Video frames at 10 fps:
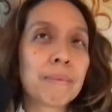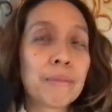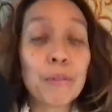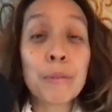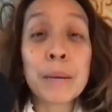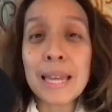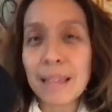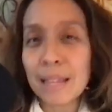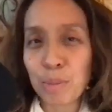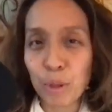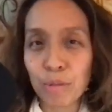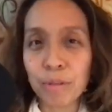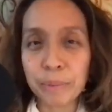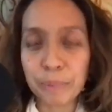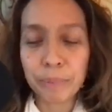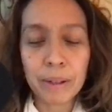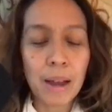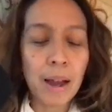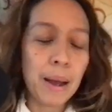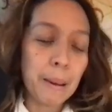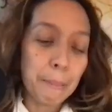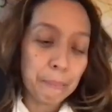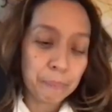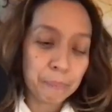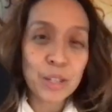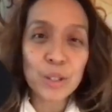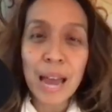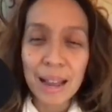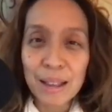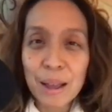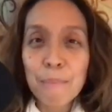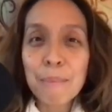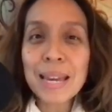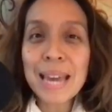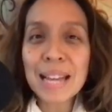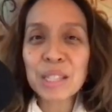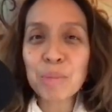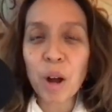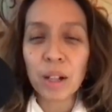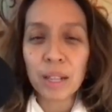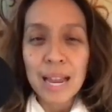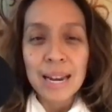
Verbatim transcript: for me, that's beautiful. Um, so, yeah, big and small.